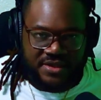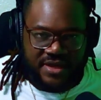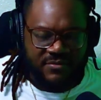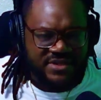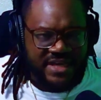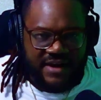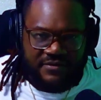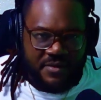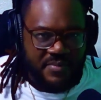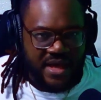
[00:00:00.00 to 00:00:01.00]
It was
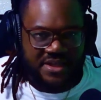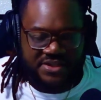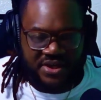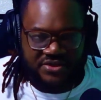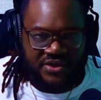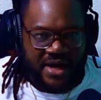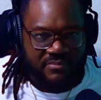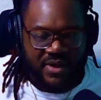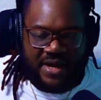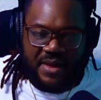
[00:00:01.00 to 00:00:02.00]
never a belly shirt. So I
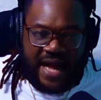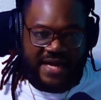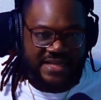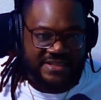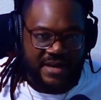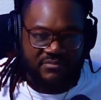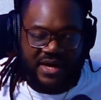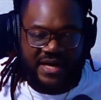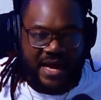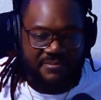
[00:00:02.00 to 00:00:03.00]
guess they
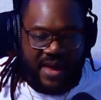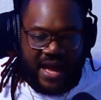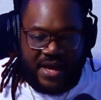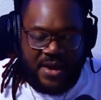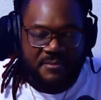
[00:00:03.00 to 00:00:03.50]
bringing that back,